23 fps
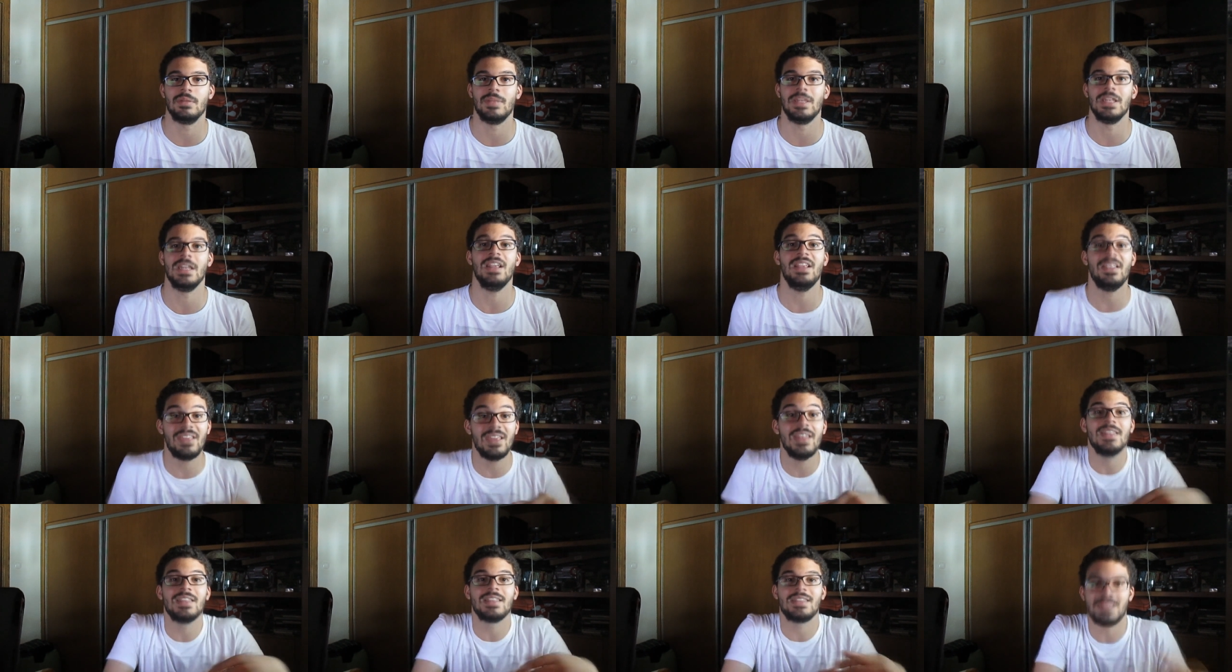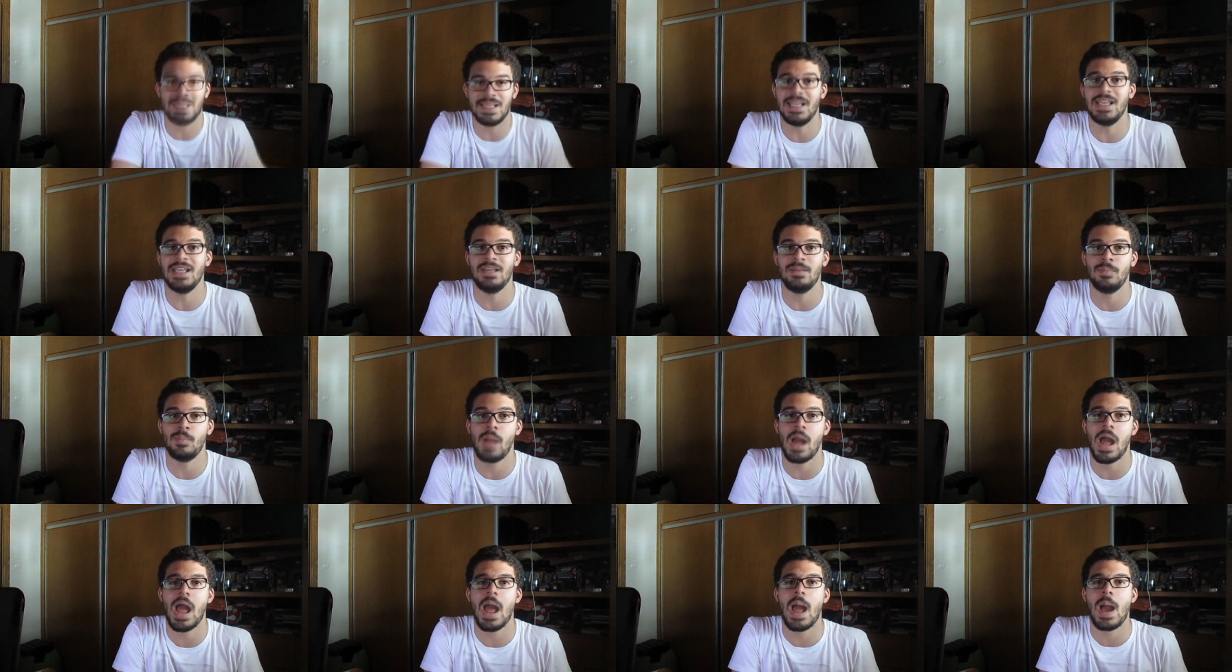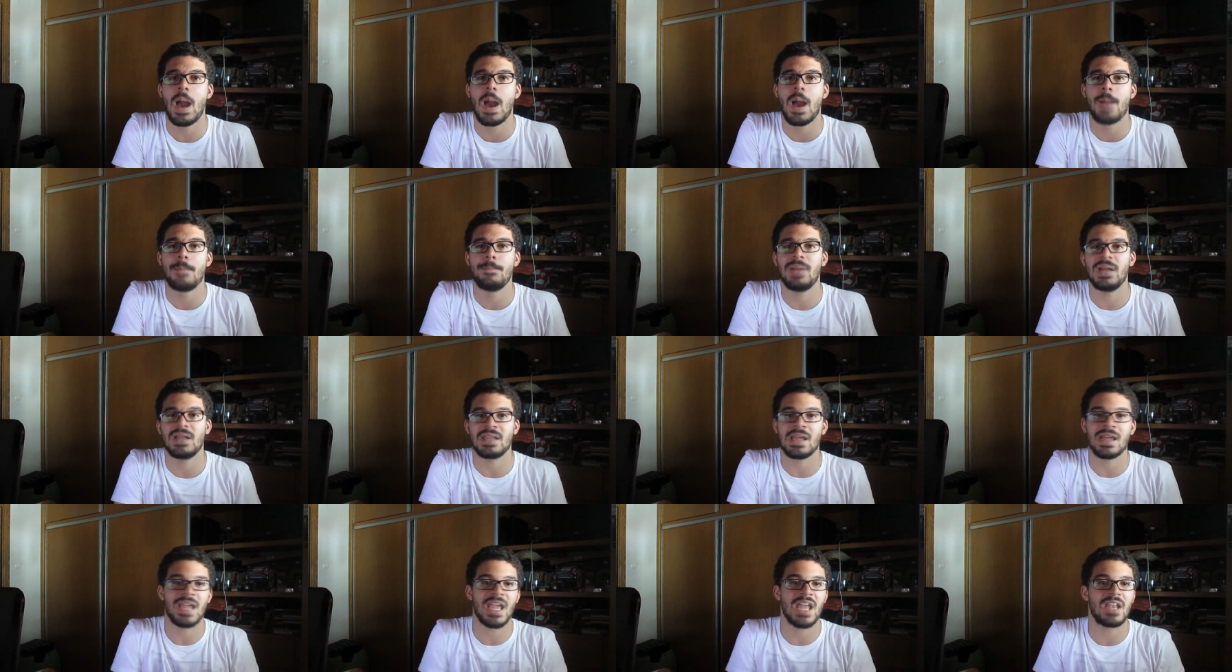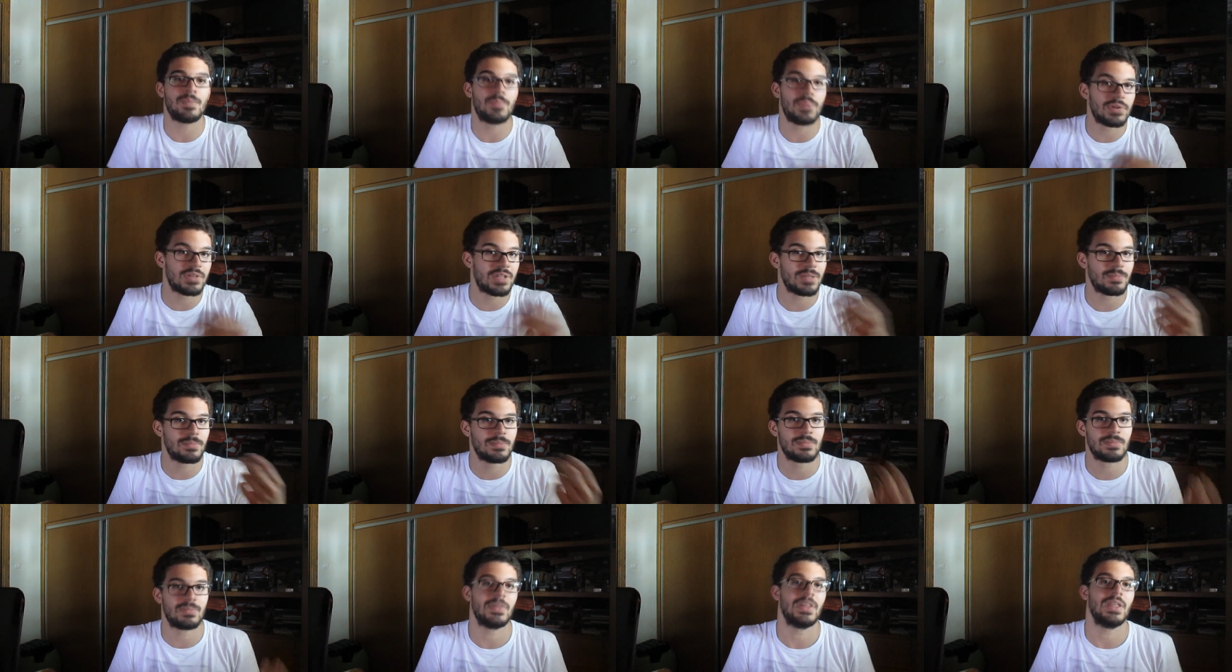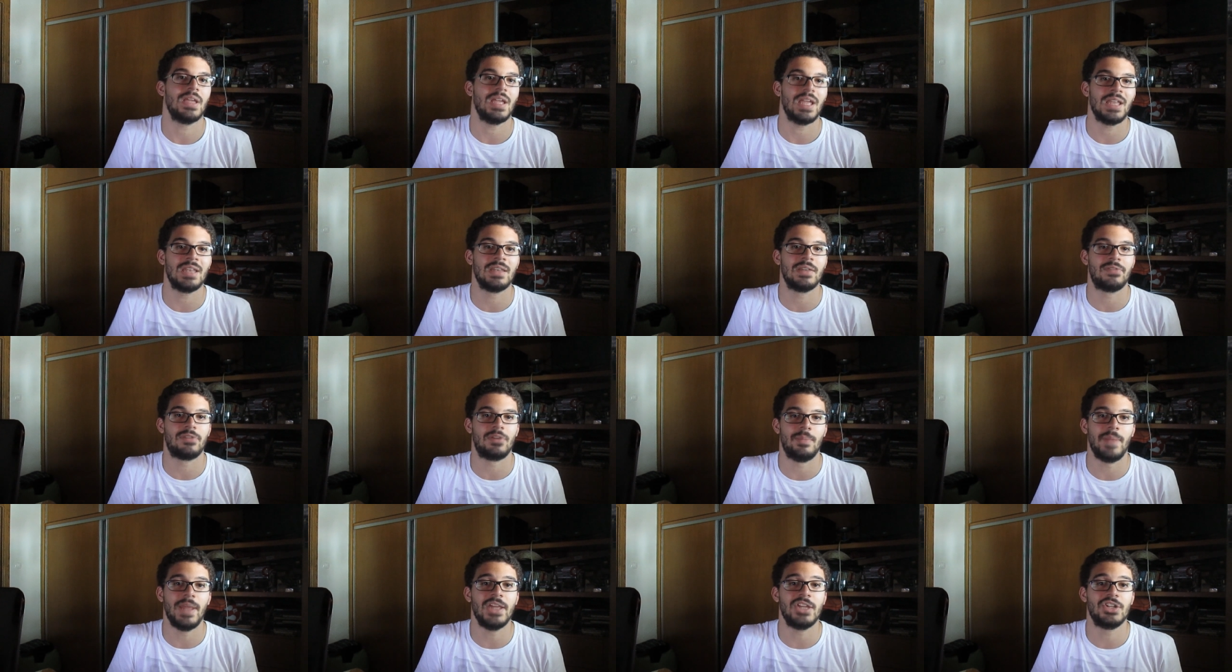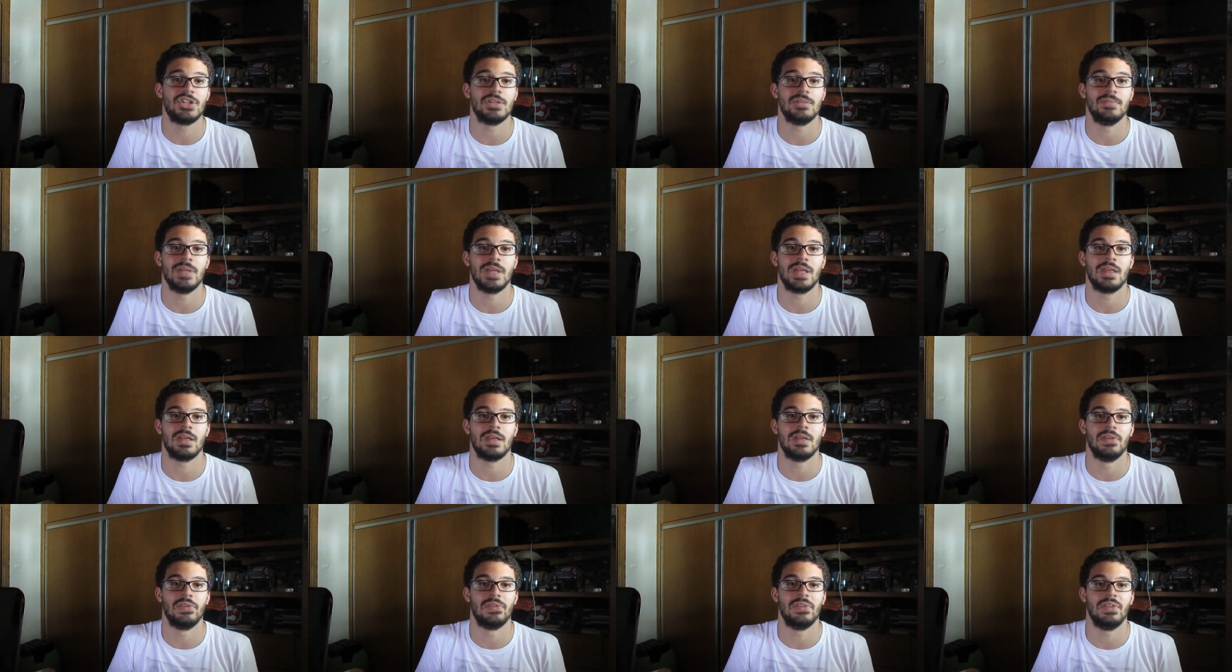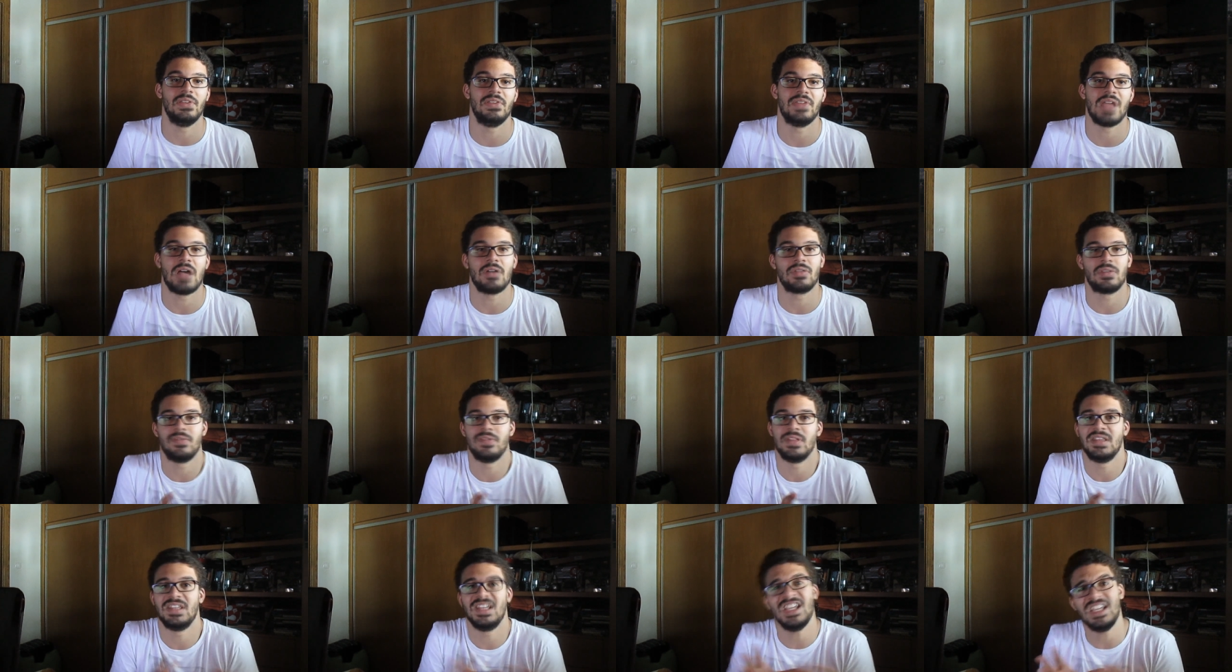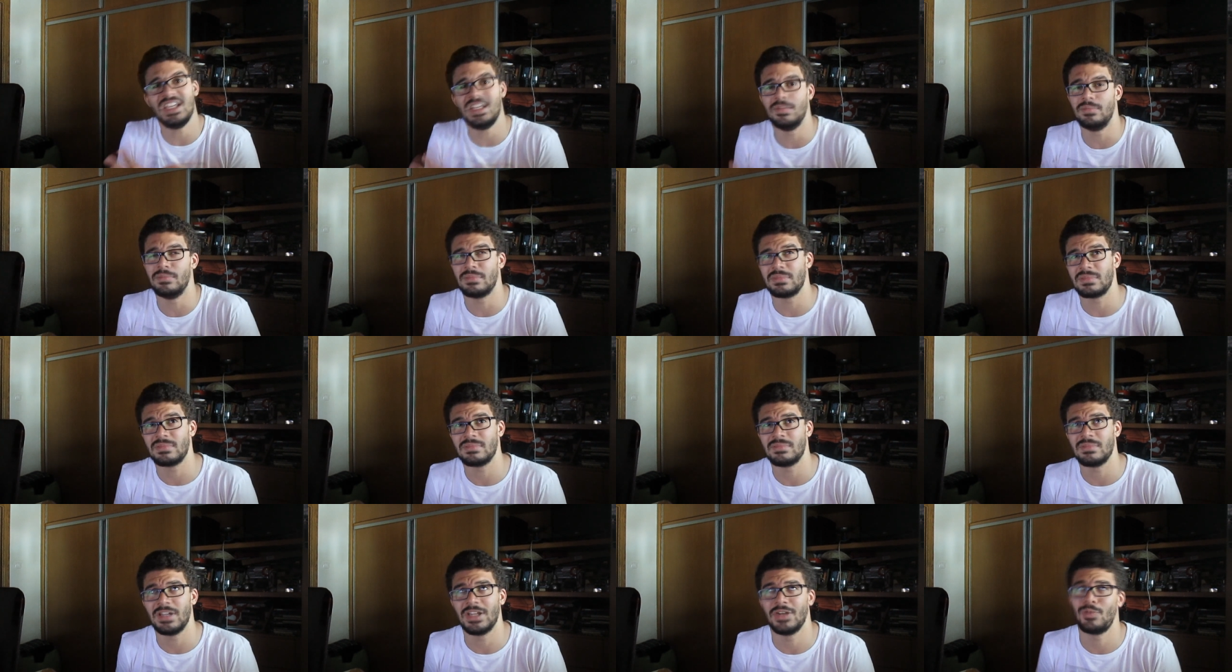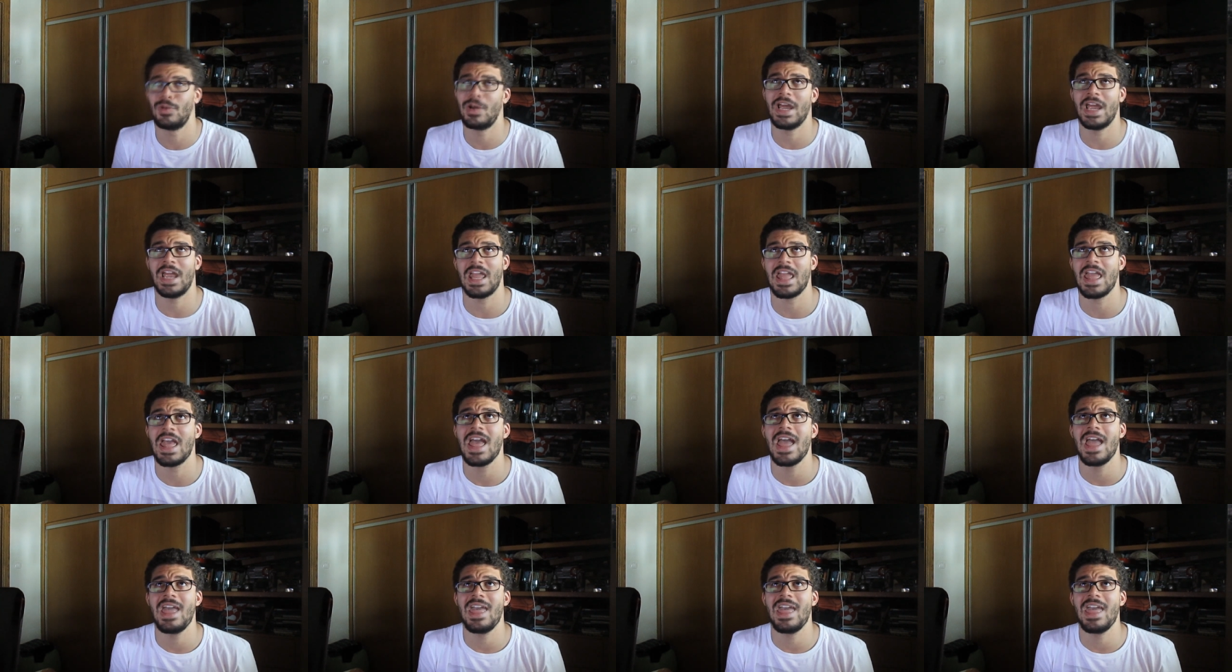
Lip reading: I mean, he's in the team, but I can't put him in the formation because he's out of the team, in a way.